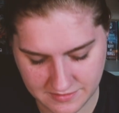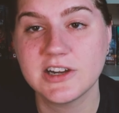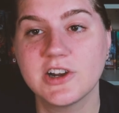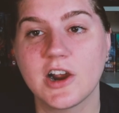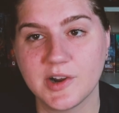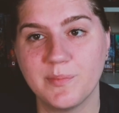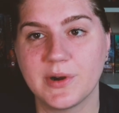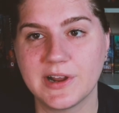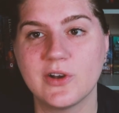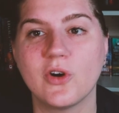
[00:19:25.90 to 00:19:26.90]
In a Garden
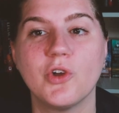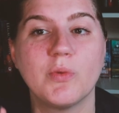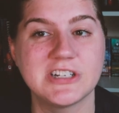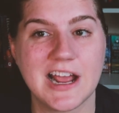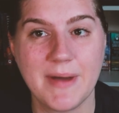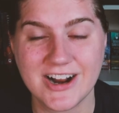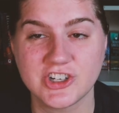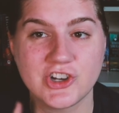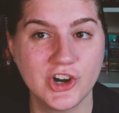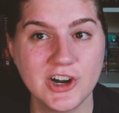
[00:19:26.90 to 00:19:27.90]
Burning Gold, which I am
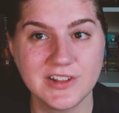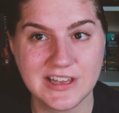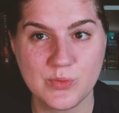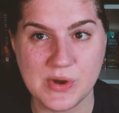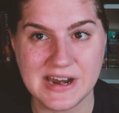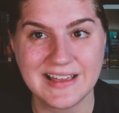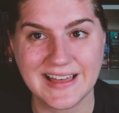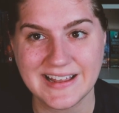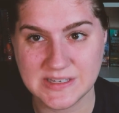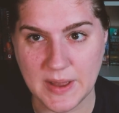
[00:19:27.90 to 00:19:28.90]
actually currently reading.
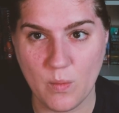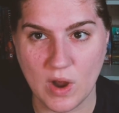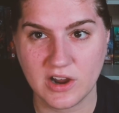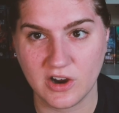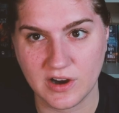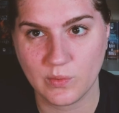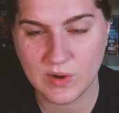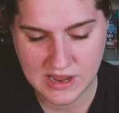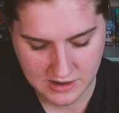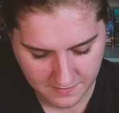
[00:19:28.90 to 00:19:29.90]
That is my one current
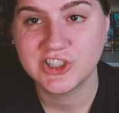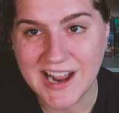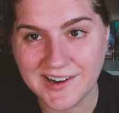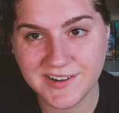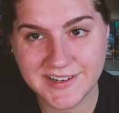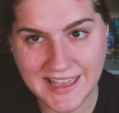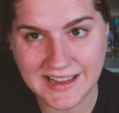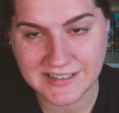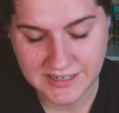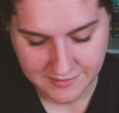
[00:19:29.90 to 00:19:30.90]
read, Shattered
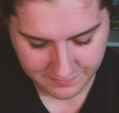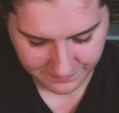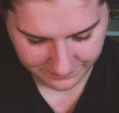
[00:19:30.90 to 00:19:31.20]
Kingdom,